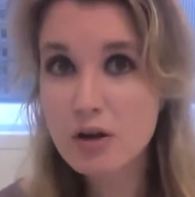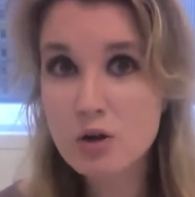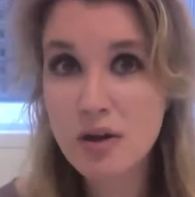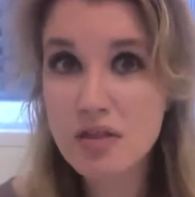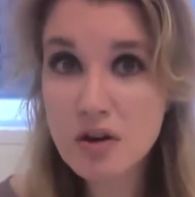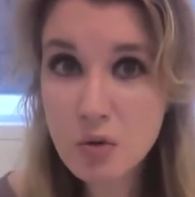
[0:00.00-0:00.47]

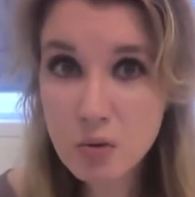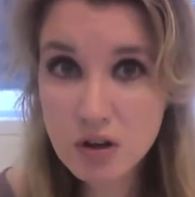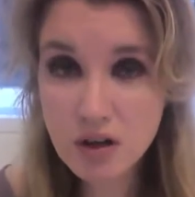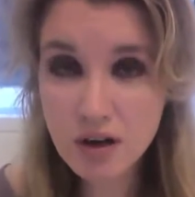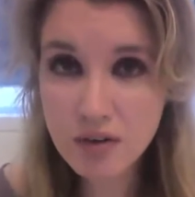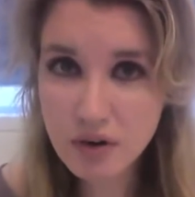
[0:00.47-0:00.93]
Do I think it will
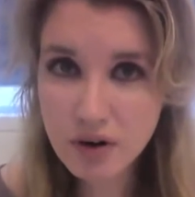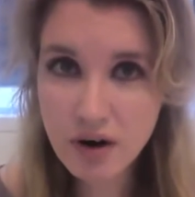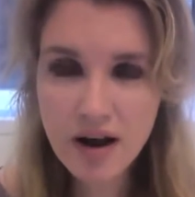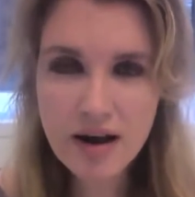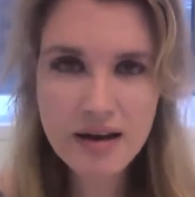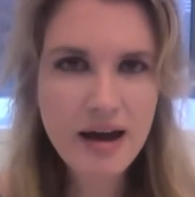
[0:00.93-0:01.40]

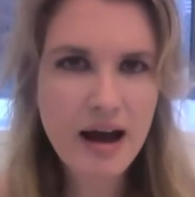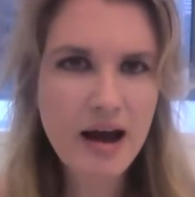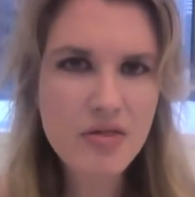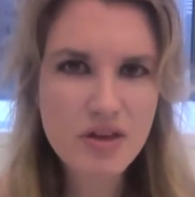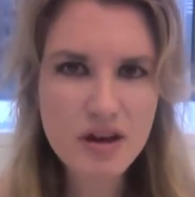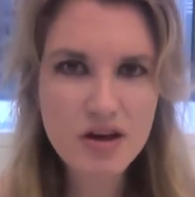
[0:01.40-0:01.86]
deliver? Yeah,
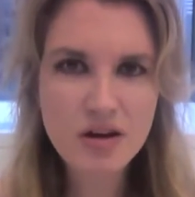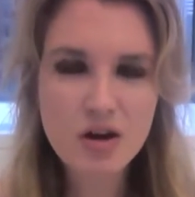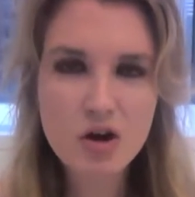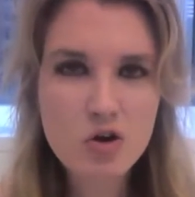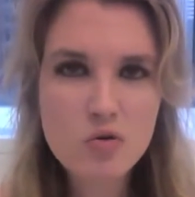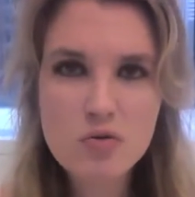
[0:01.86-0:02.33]
I think
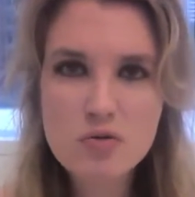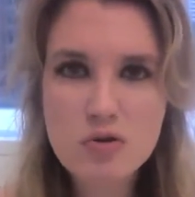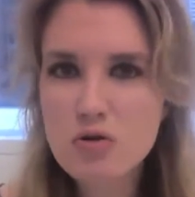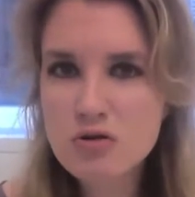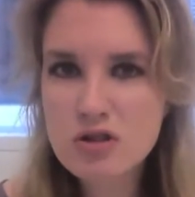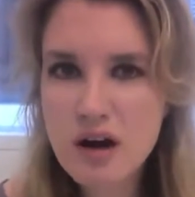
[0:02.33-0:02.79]

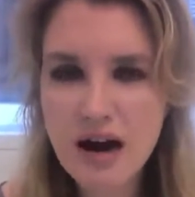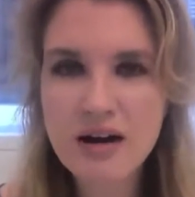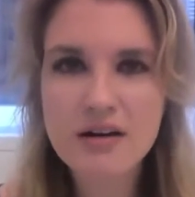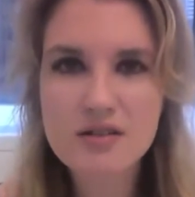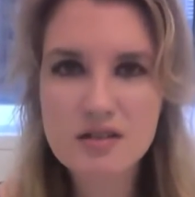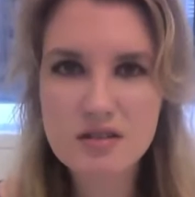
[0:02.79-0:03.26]
who's
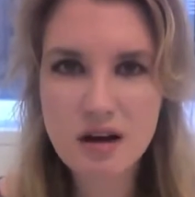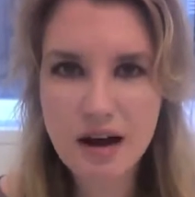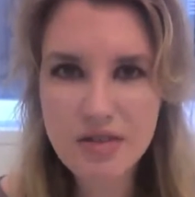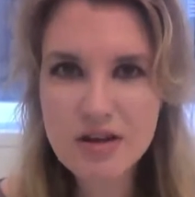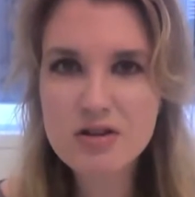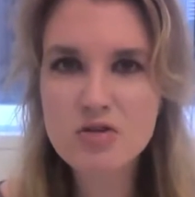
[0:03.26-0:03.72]
not going to?
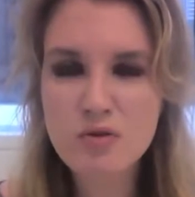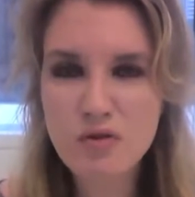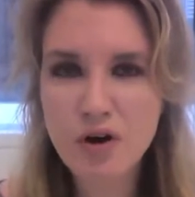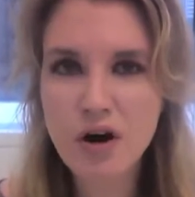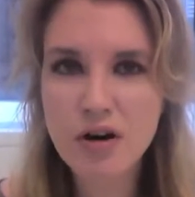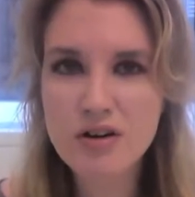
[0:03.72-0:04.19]
I think it's going to
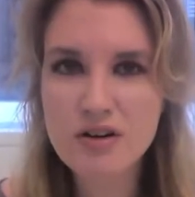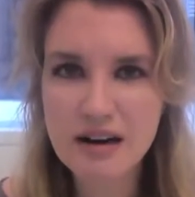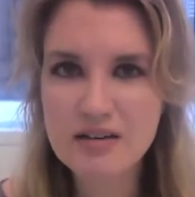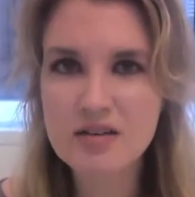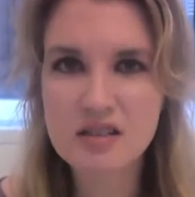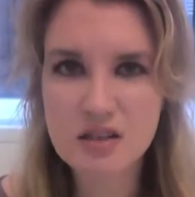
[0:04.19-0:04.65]
be very hard
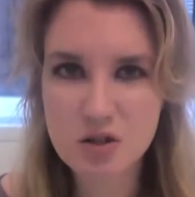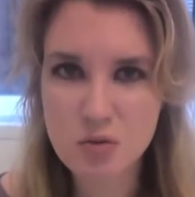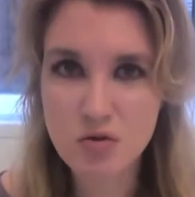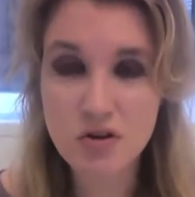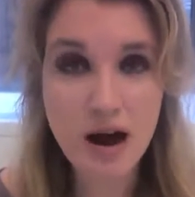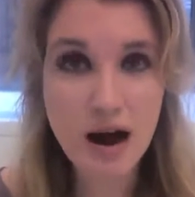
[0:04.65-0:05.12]
not to see this
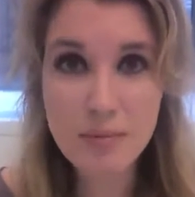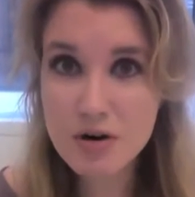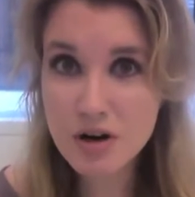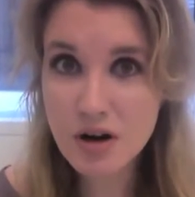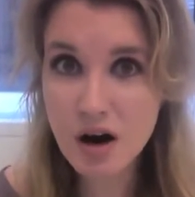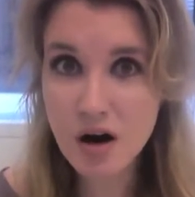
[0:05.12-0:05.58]
movie. I'm
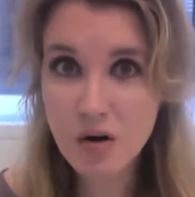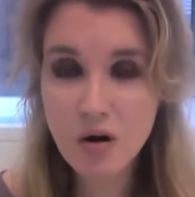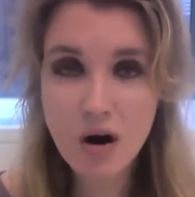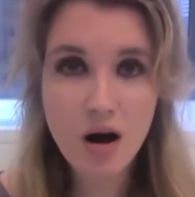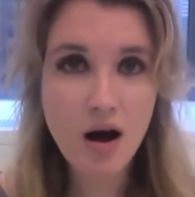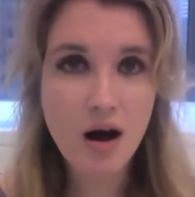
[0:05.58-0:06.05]
going to go.